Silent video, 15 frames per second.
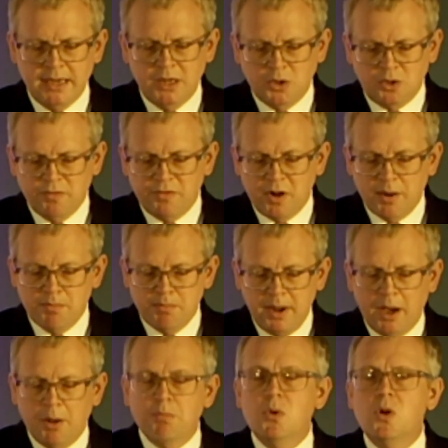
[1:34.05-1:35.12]
You can find
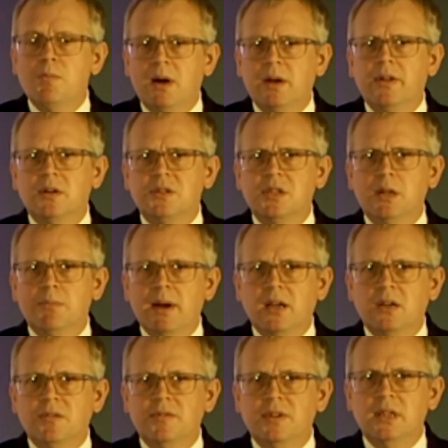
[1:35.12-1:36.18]
out more about those in the
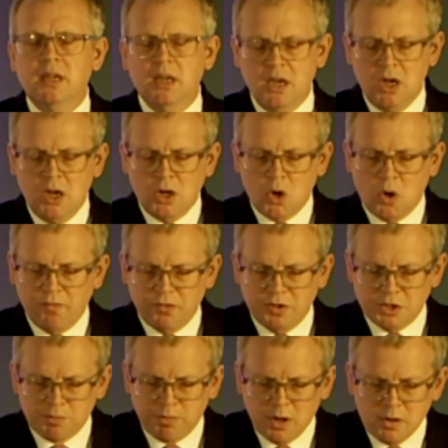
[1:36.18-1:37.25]
back of the
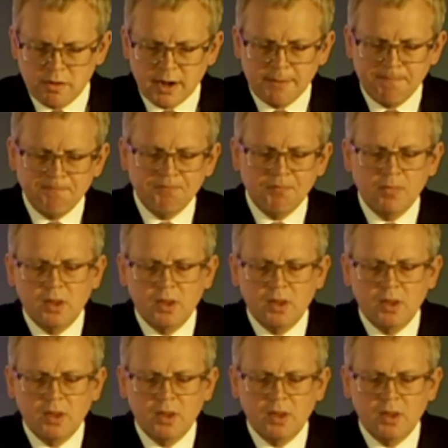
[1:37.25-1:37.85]
conference programme.